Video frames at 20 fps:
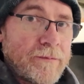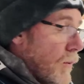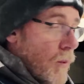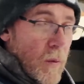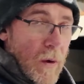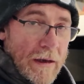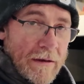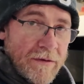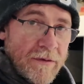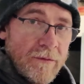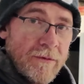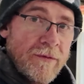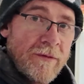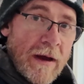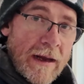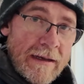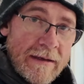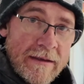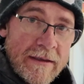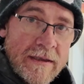with
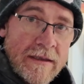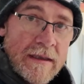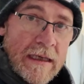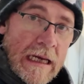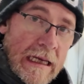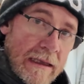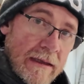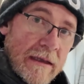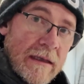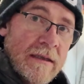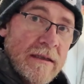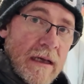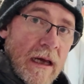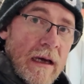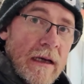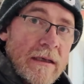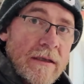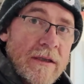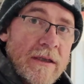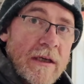vents in the
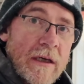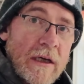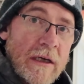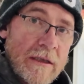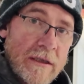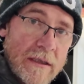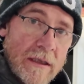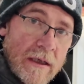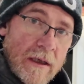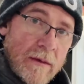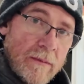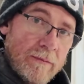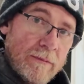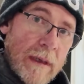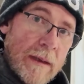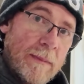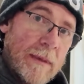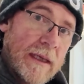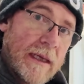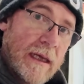side skirts
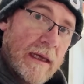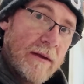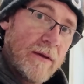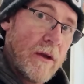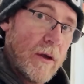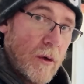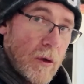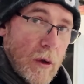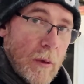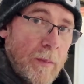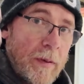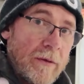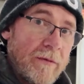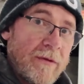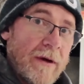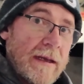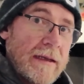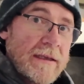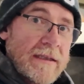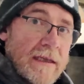mimicking the upper
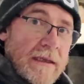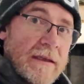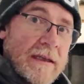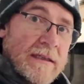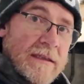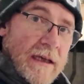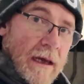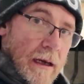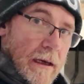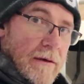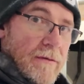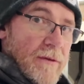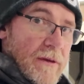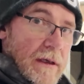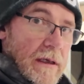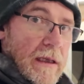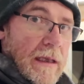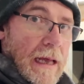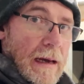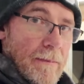vent in the side of the
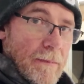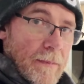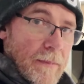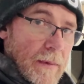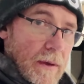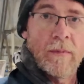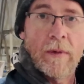clam.